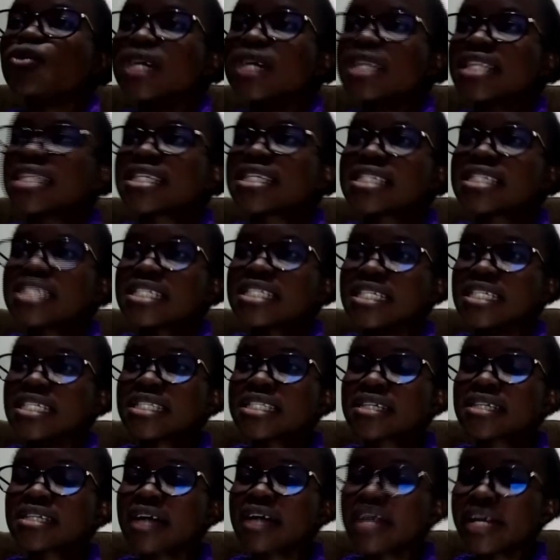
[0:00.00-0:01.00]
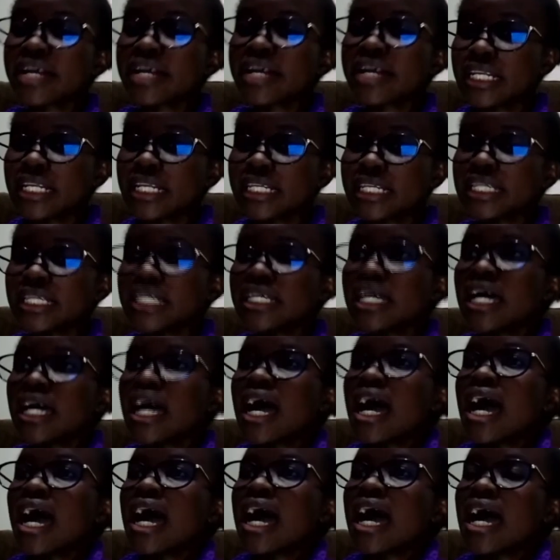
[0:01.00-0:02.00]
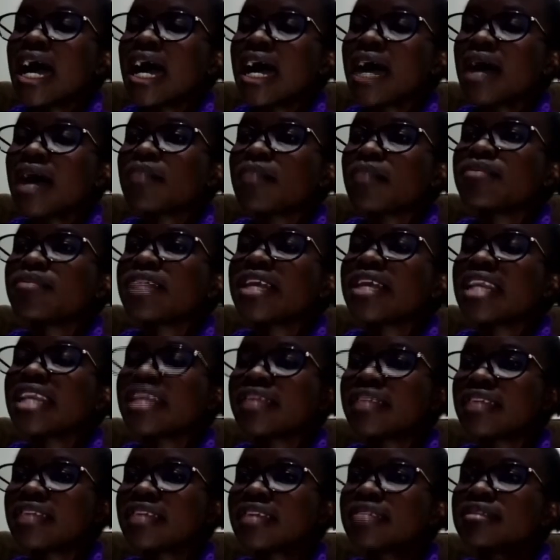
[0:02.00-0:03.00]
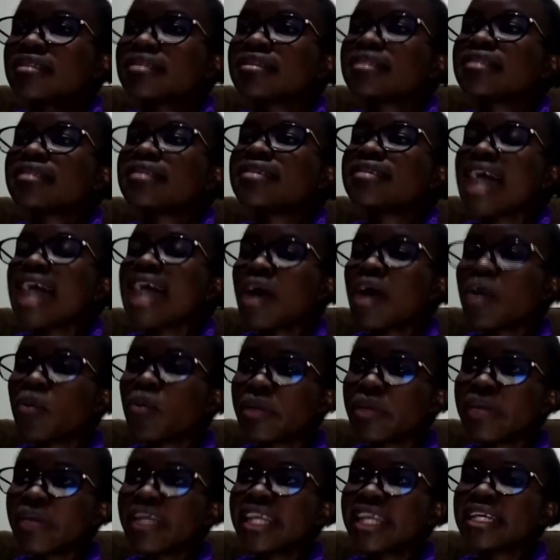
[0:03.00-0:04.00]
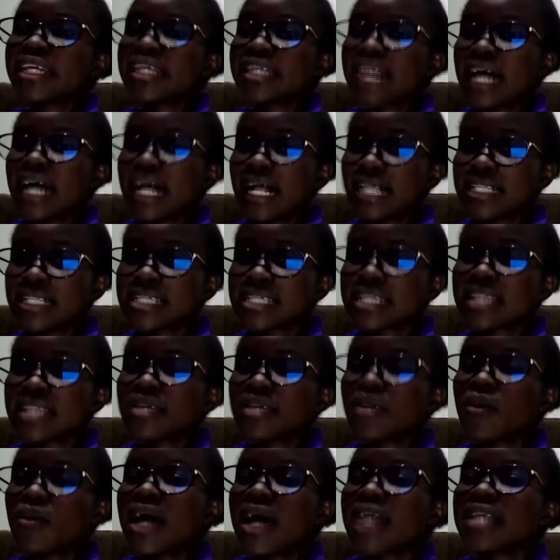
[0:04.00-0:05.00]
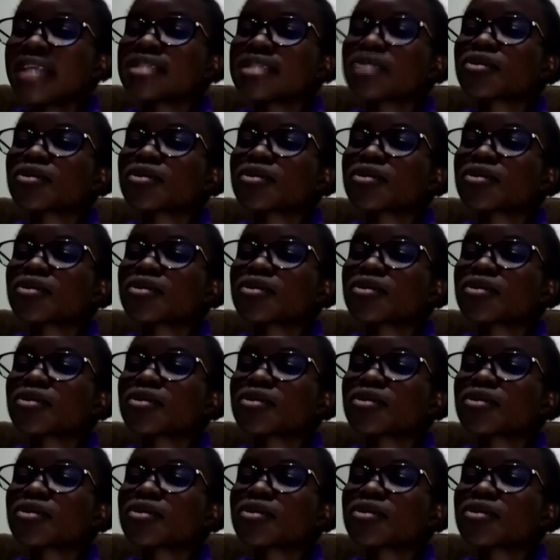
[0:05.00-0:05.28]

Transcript: at the statistics currently, uh, the, the, young women and girls are the ones